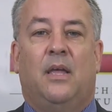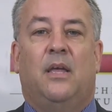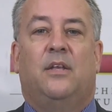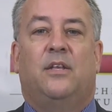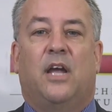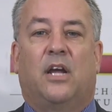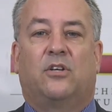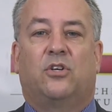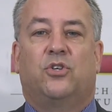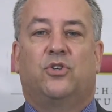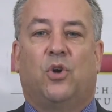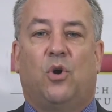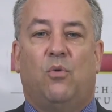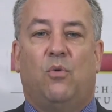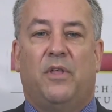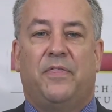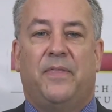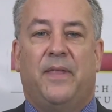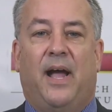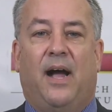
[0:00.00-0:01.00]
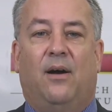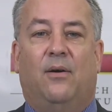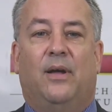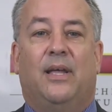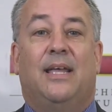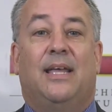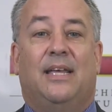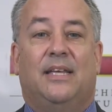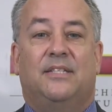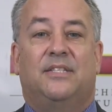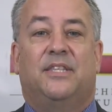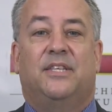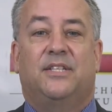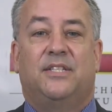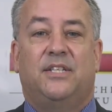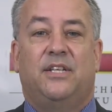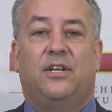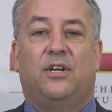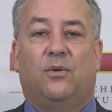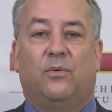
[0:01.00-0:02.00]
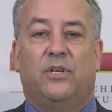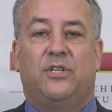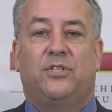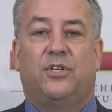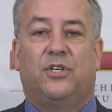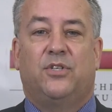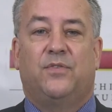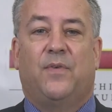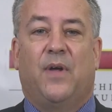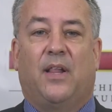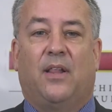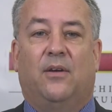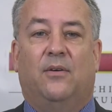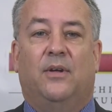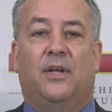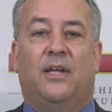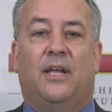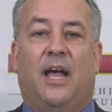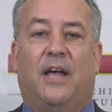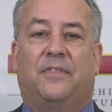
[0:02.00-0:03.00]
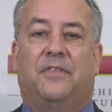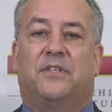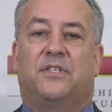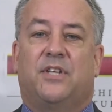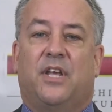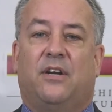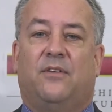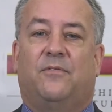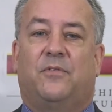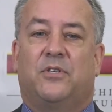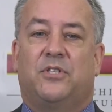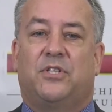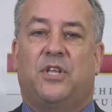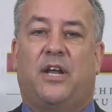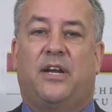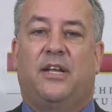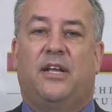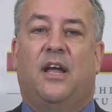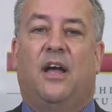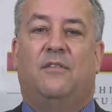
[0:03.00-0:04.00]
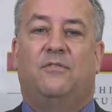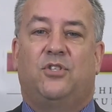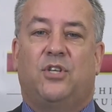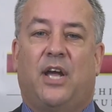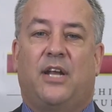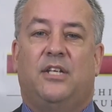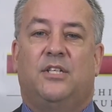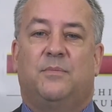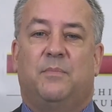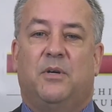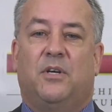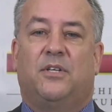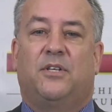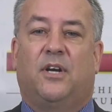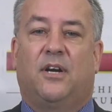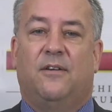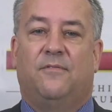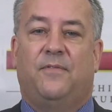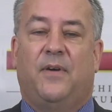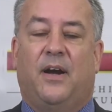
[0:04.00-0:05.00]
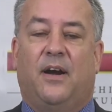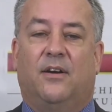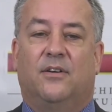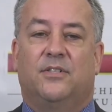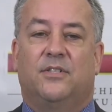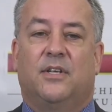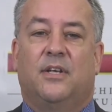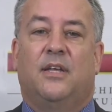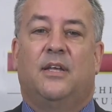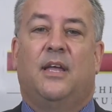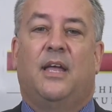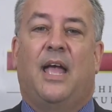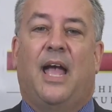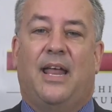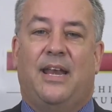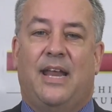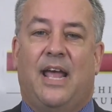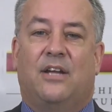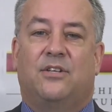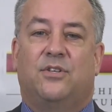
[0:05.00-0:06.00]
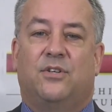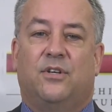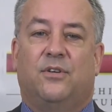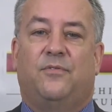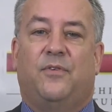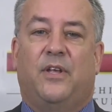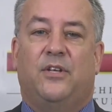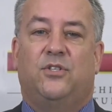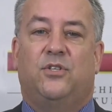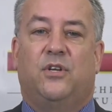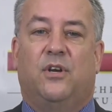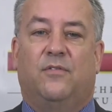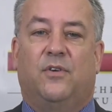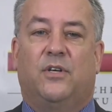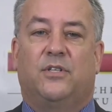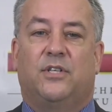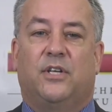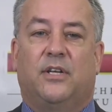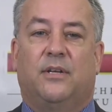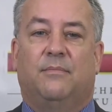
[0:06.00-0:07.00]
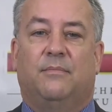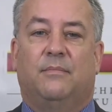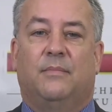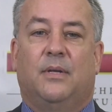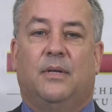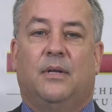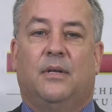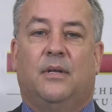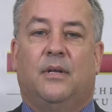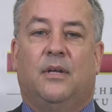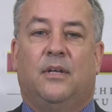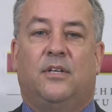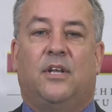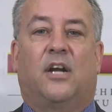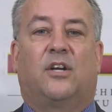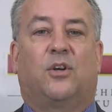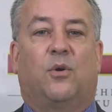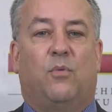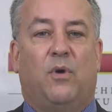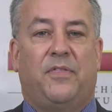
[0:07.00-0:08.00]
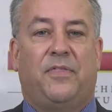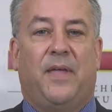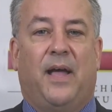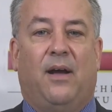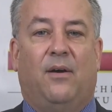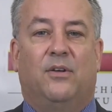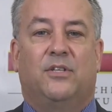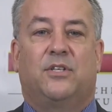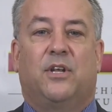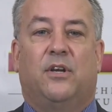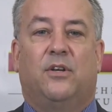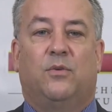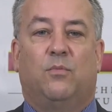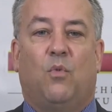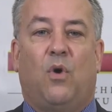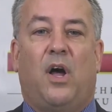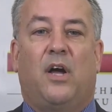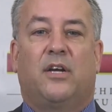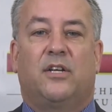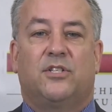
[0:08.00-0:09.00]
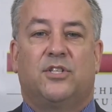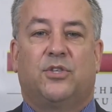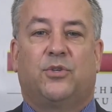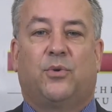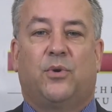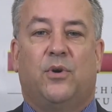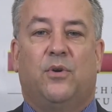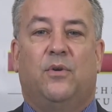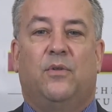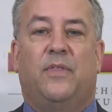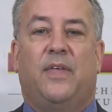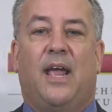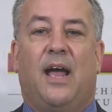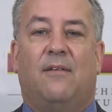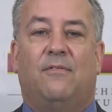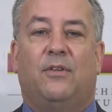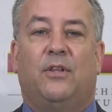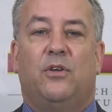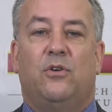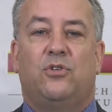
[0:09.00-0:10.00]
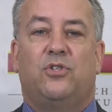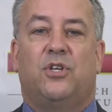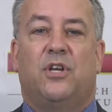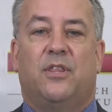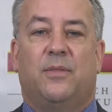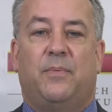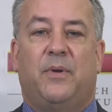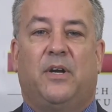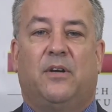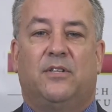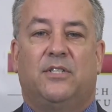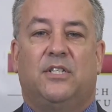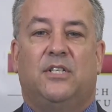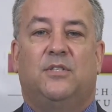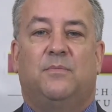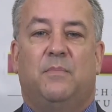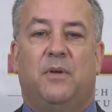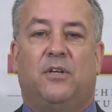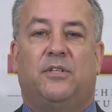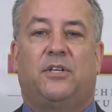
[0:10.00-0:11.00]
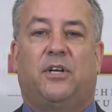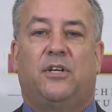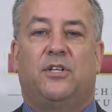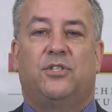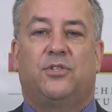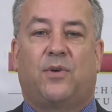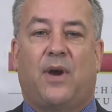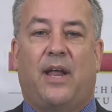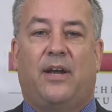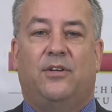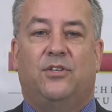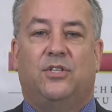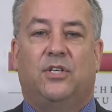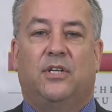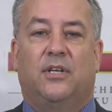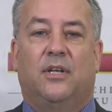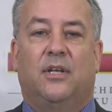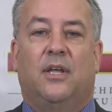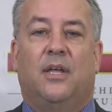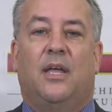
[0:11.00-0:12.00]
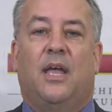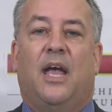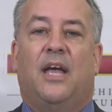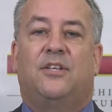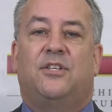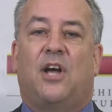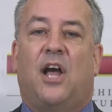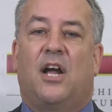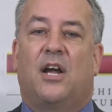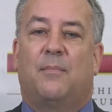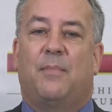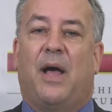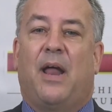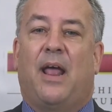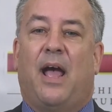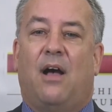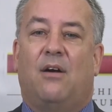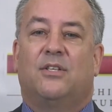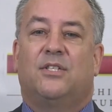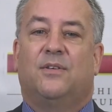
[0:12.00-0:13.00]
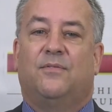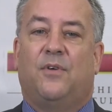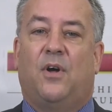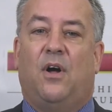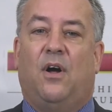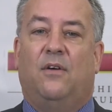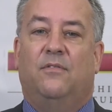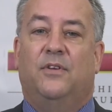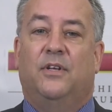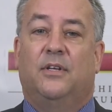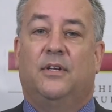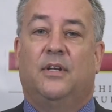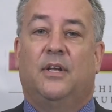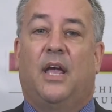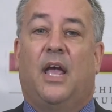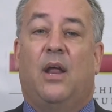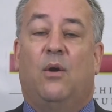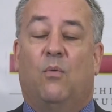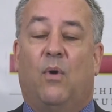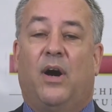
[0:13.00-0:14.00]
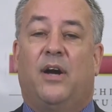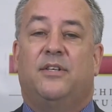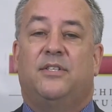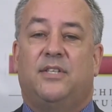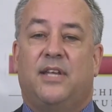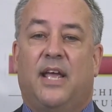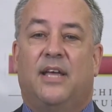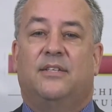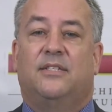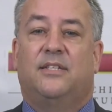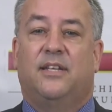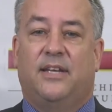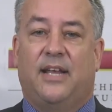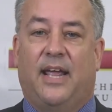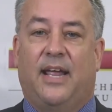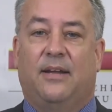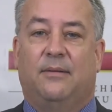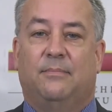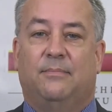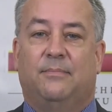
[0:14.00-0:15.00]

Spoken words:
Dr. Joel Wuthnow is the Senior Research Fellow at the Center for Study of Chinese Military Affairs at National Defense University. Dr. Wuthnow is going to walk us through the evolution of the PRC's military strategy and talk about how it's evolved and where it stands today.